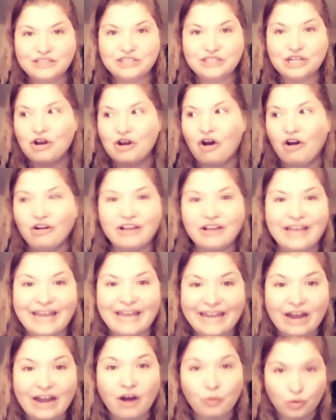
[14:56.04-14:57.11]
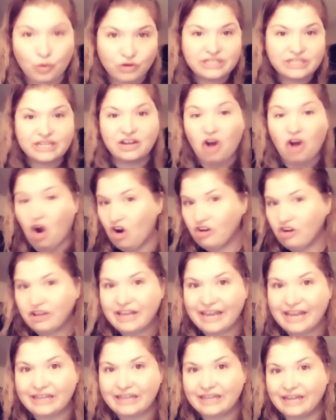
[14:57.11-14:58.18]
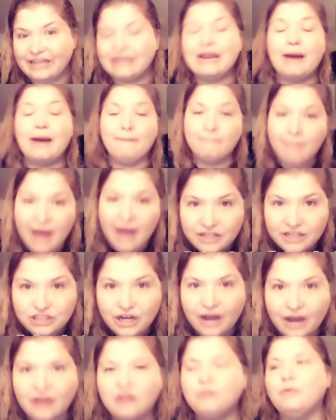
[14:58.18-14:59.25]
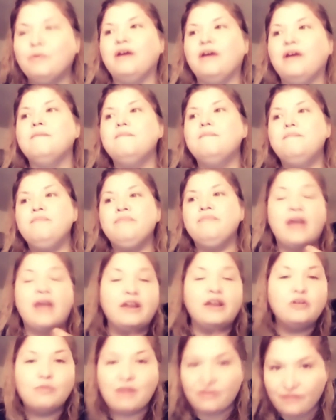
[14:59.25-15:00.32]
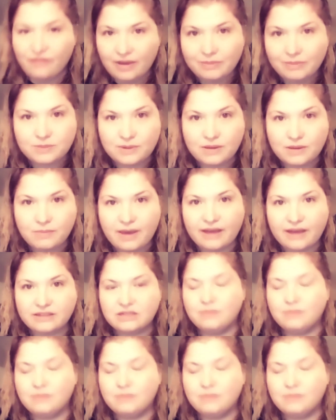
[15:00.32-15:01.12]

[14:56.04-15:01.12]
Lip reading: and our kid, we're seeing our kid, like not my child, but I know my family's been impacted